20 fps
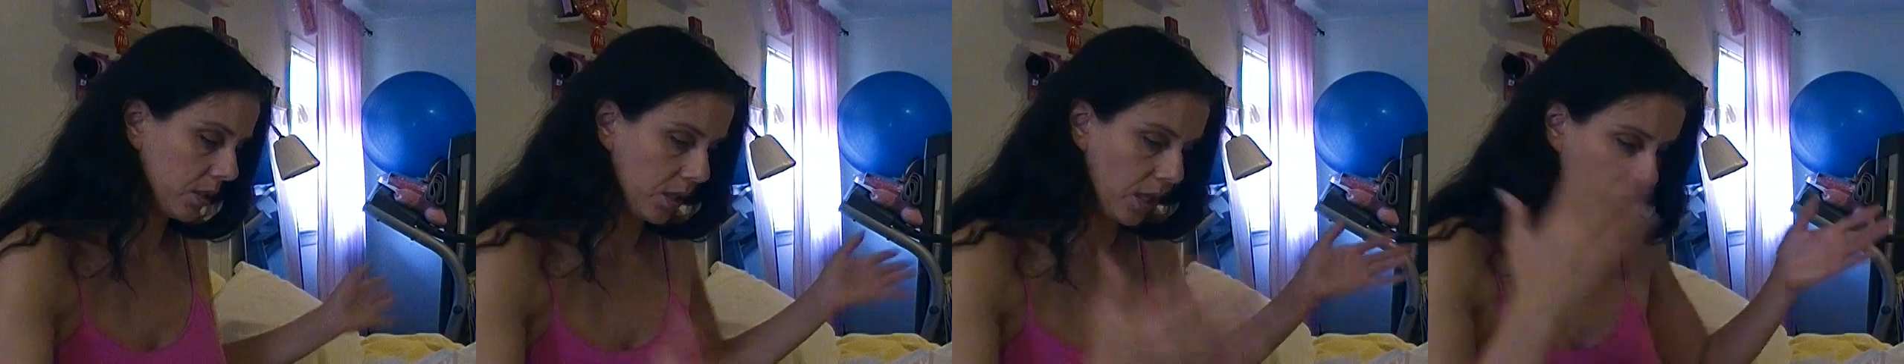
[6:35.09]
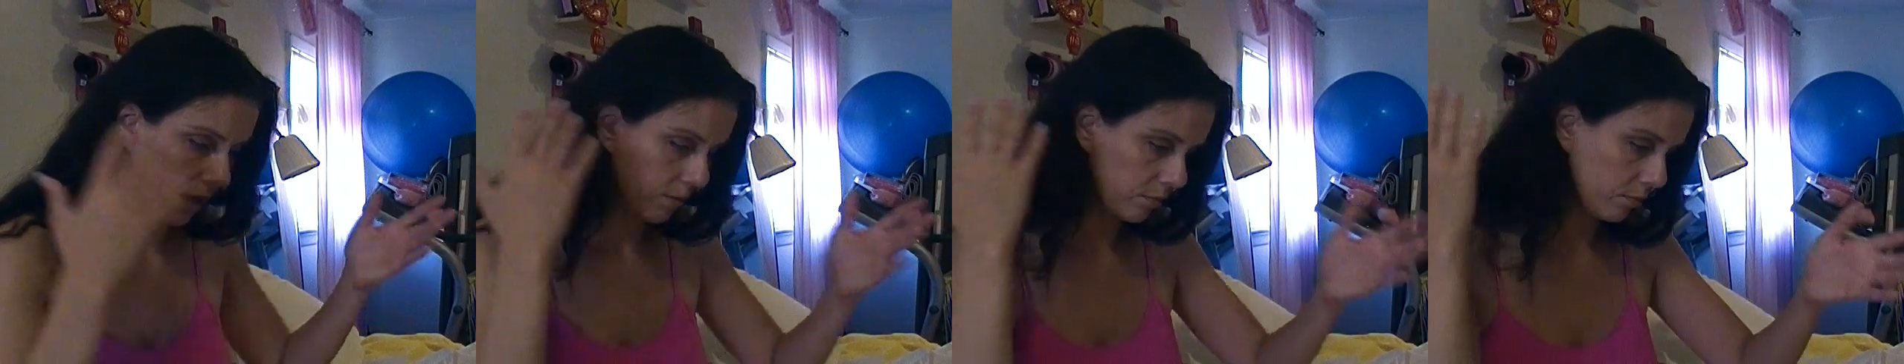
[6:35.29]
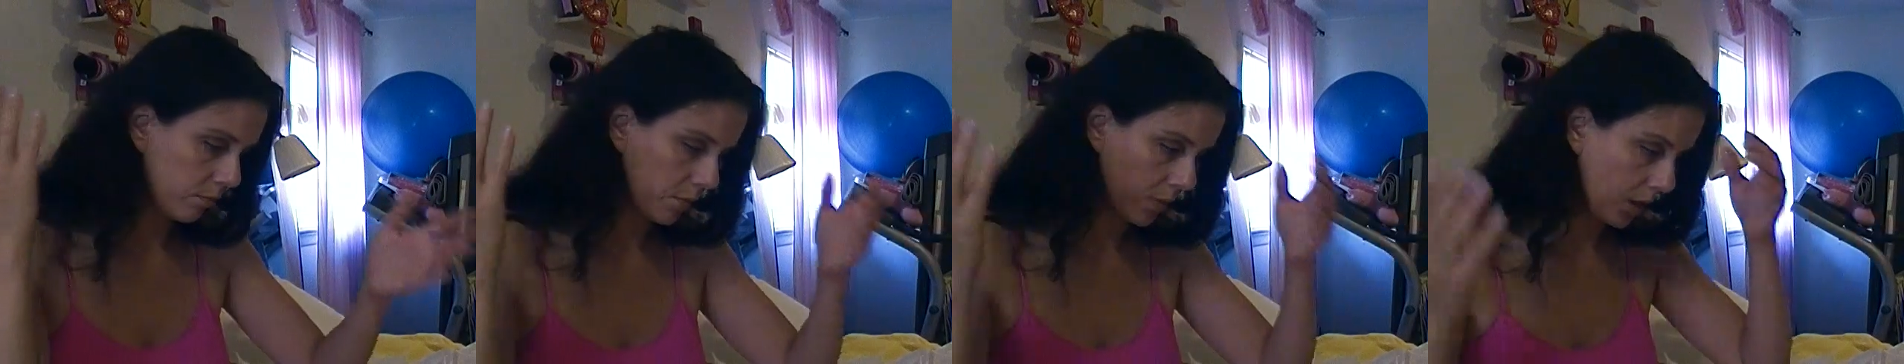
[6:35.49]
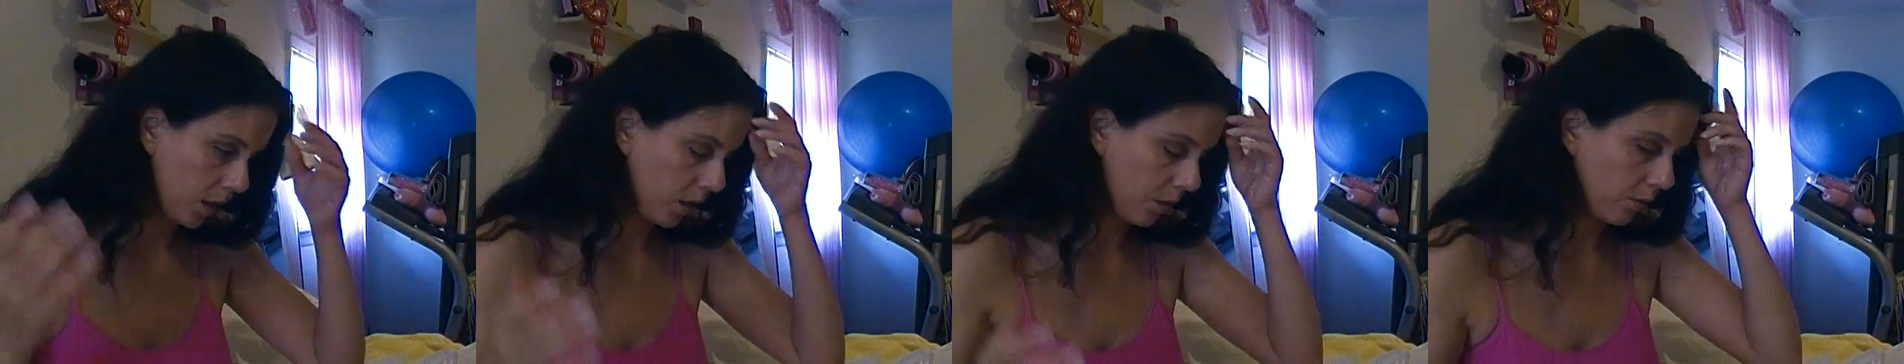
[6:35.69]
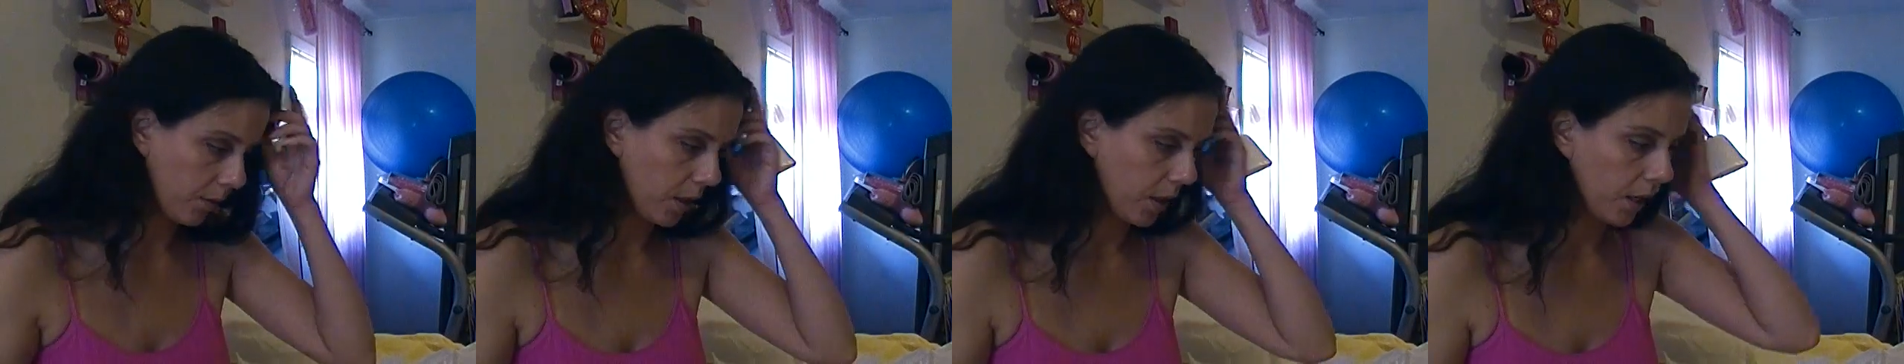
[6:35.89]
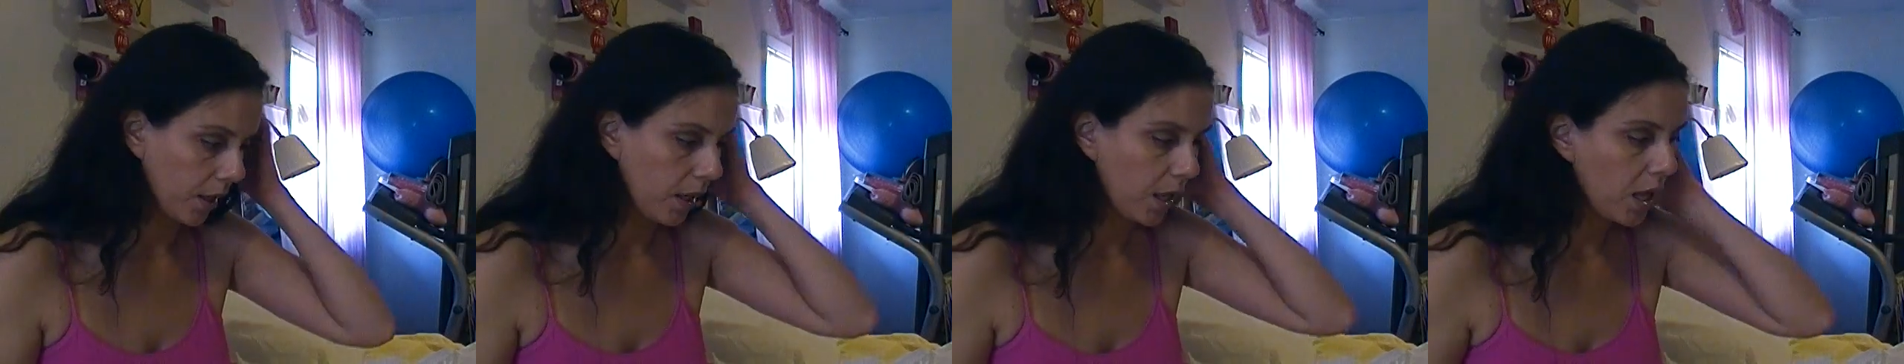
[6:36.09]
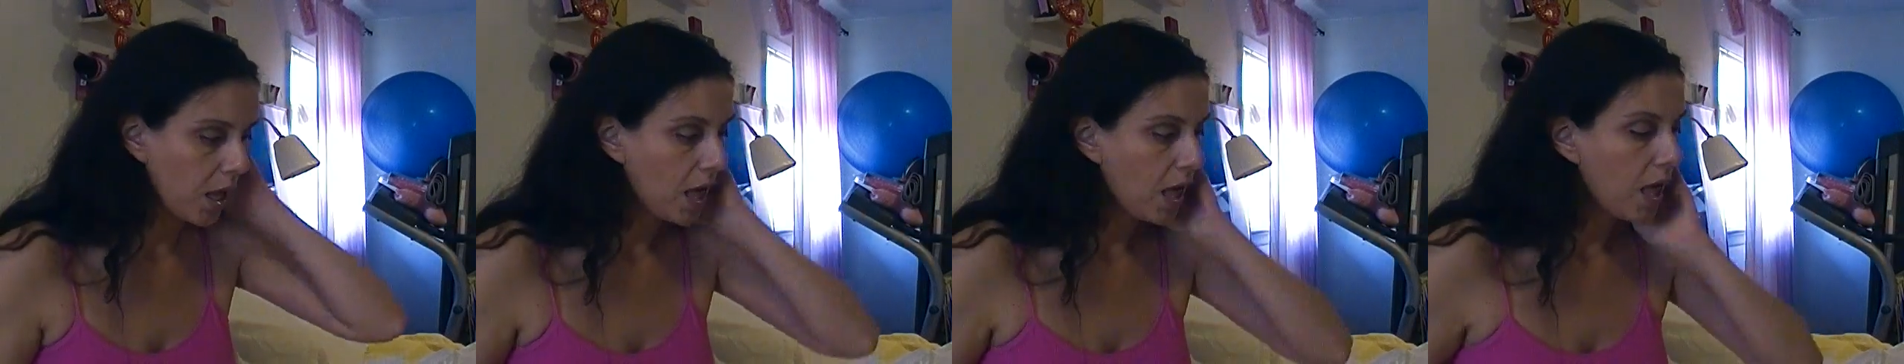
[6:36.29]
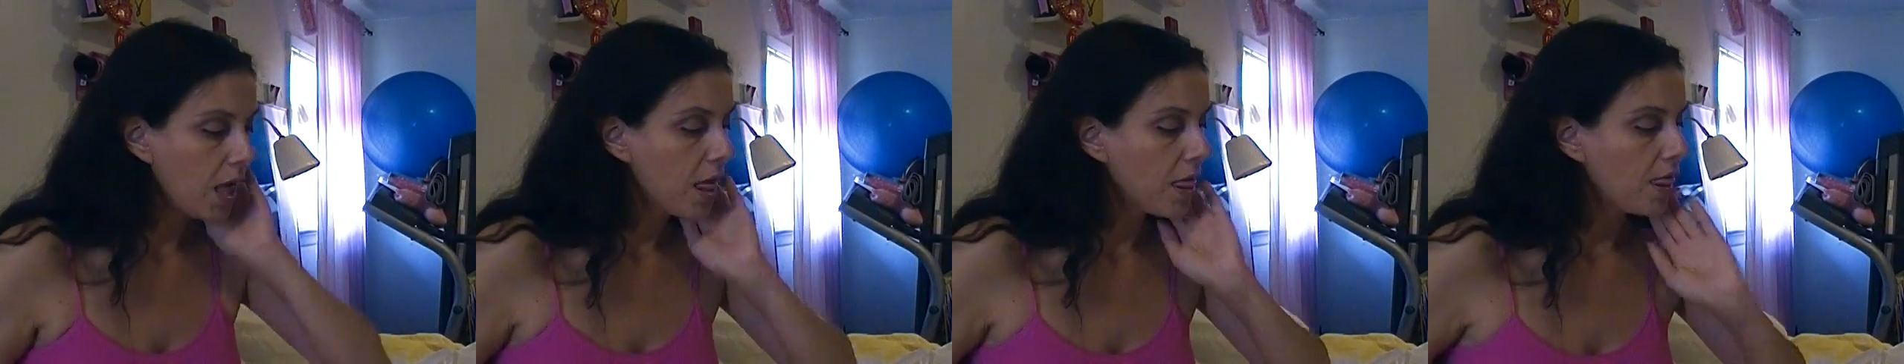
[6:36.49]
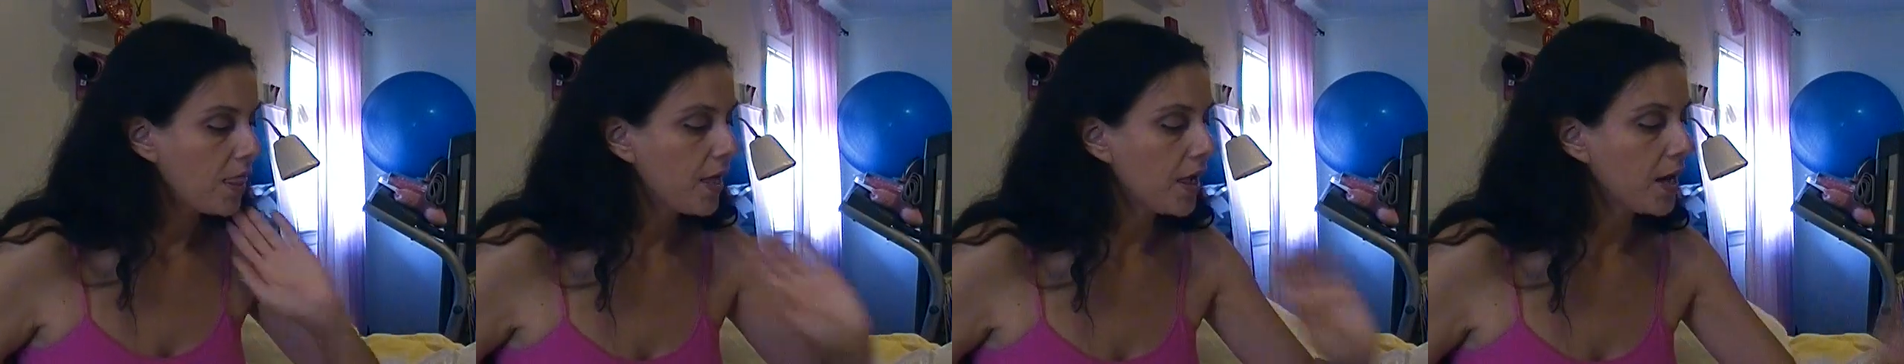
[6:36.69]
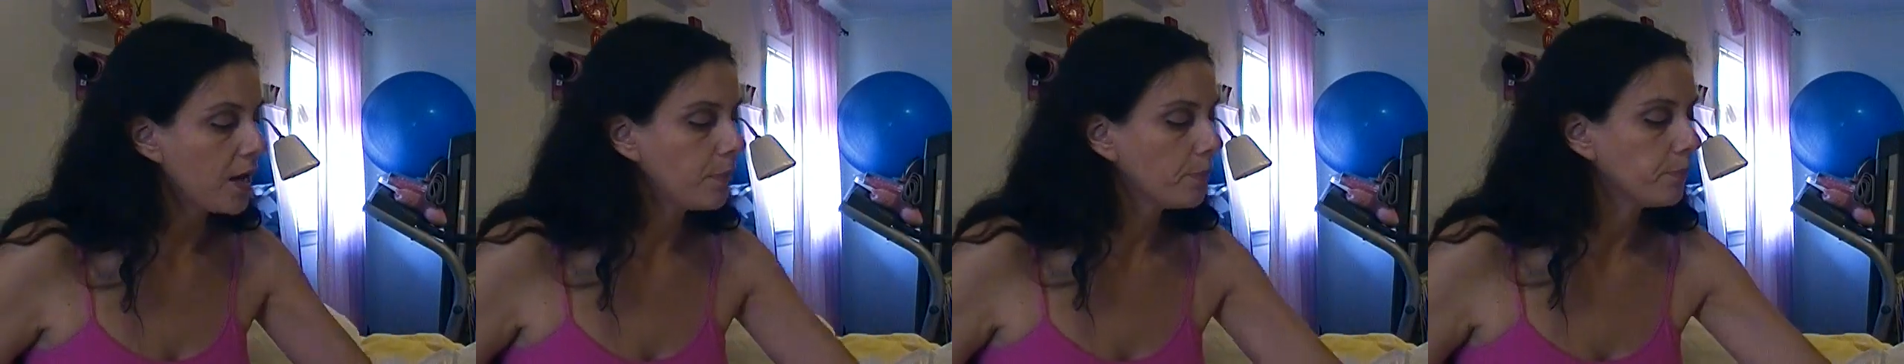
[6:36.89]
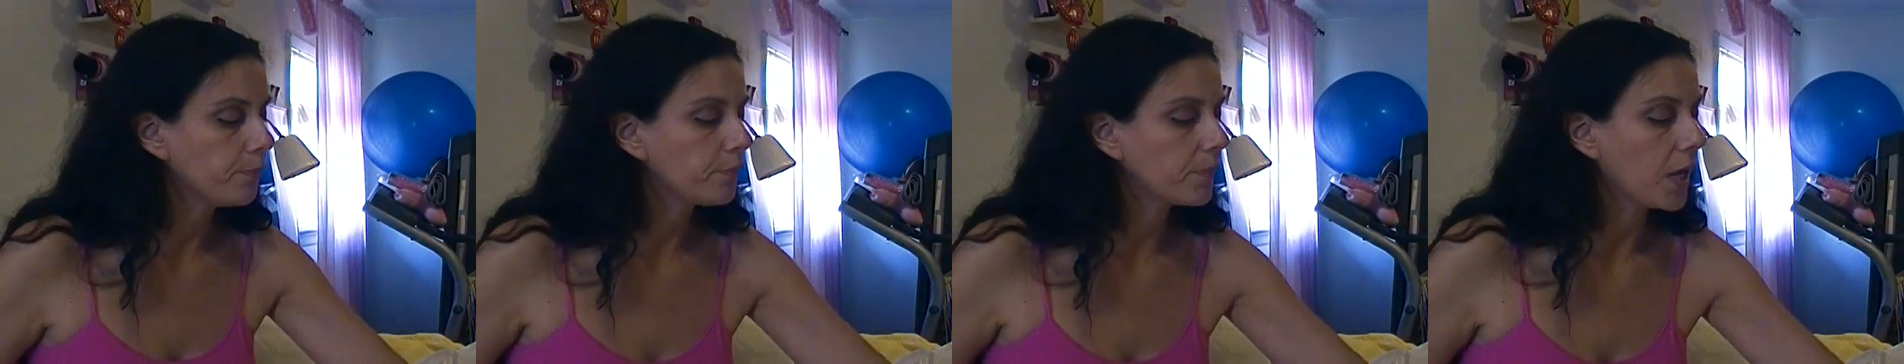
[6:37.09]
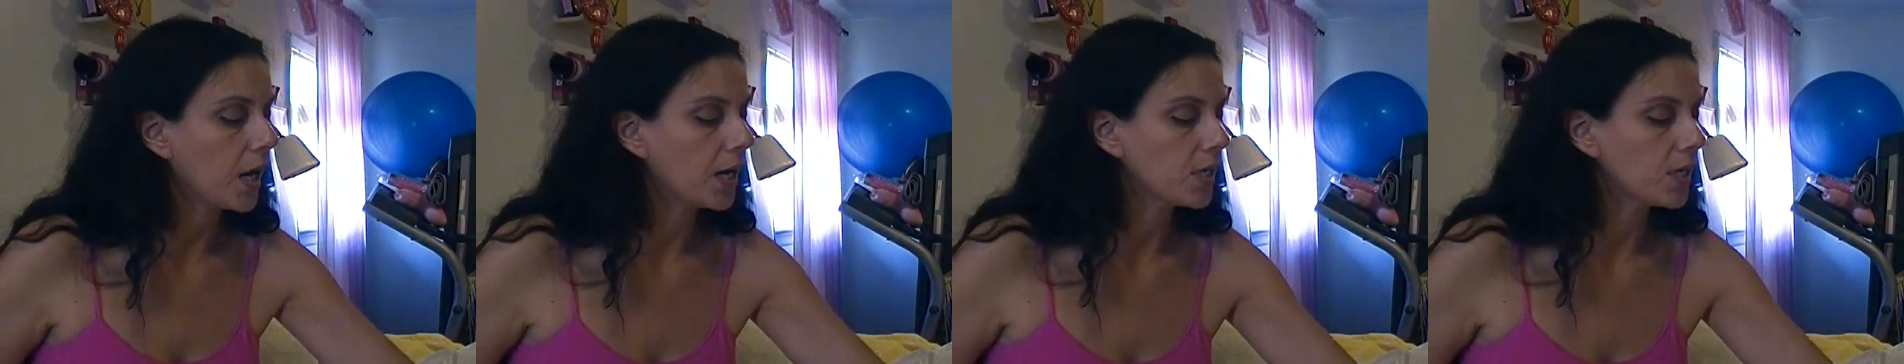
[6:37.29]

in that thing in my head. Then